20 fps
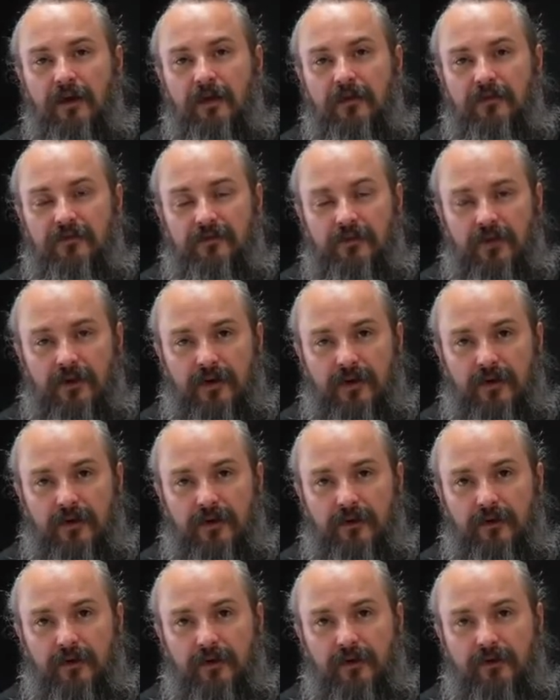slotting
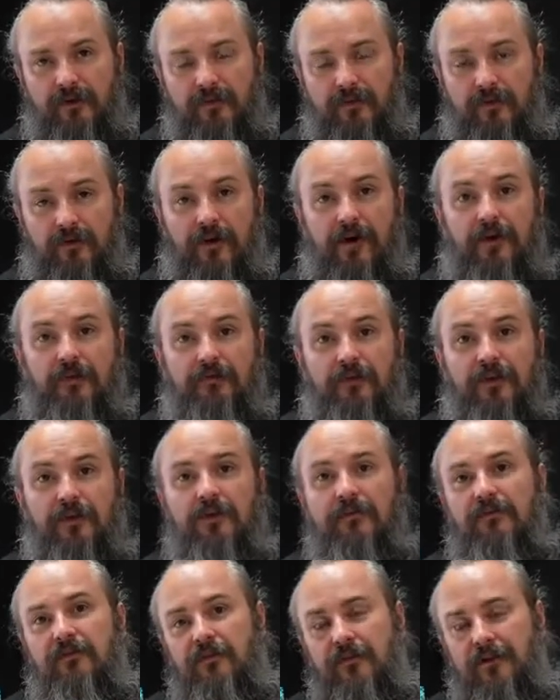them on, crafting
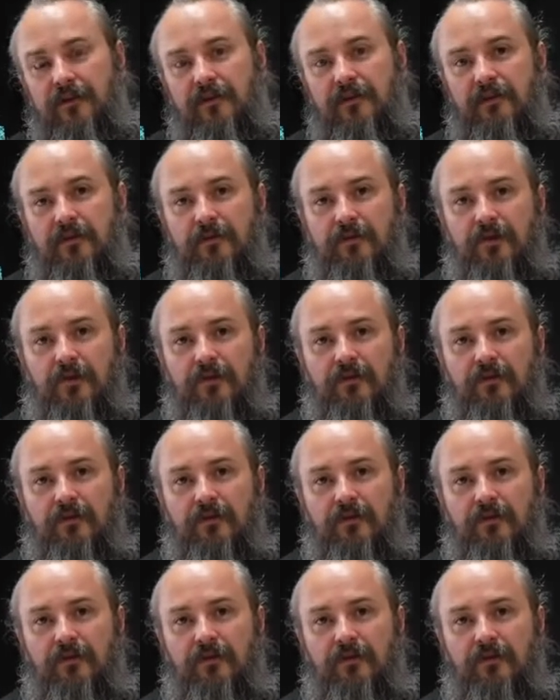and slotting them